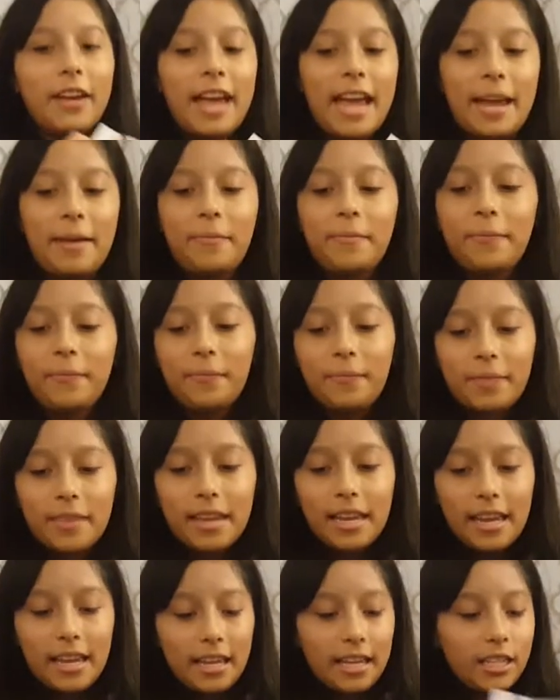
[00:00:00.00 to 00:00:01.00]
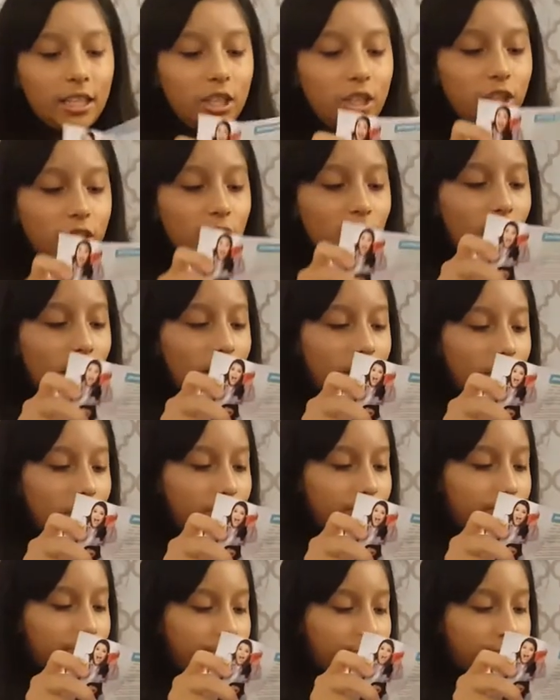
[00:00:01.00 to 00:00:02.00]
okay. So, I'll
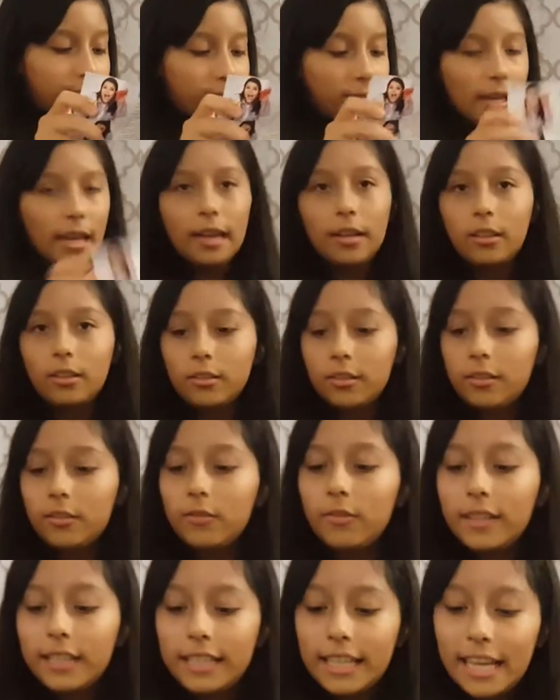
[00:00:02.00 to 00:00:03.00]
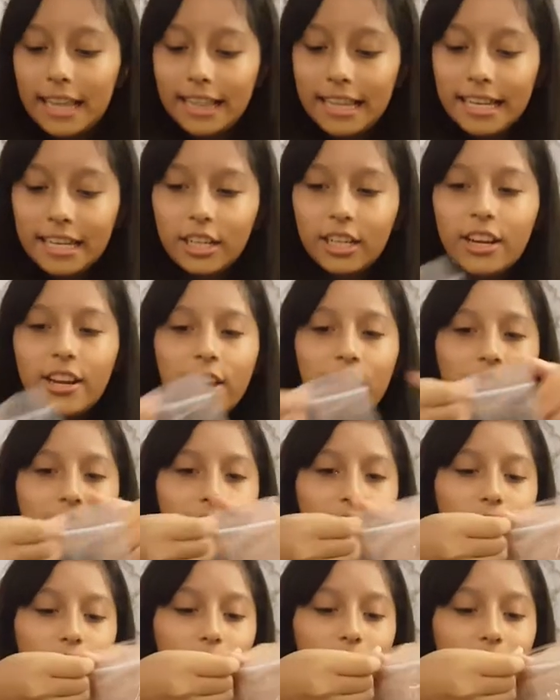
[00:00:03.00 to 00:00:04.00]
um, read that later.
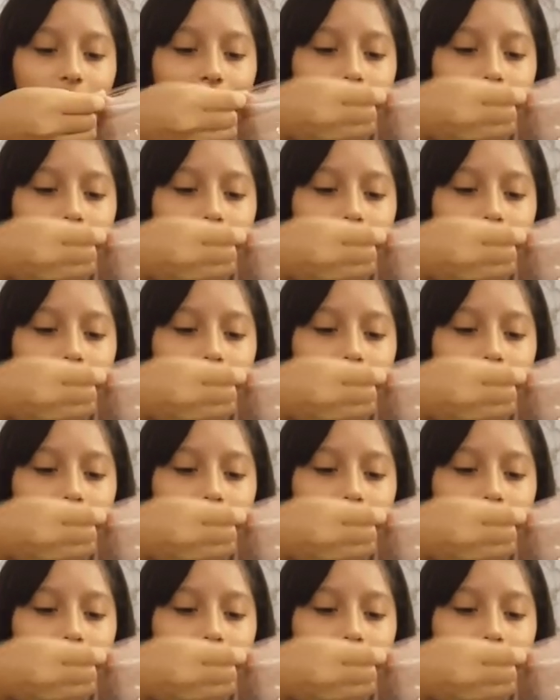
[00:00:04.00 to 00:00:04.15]
So it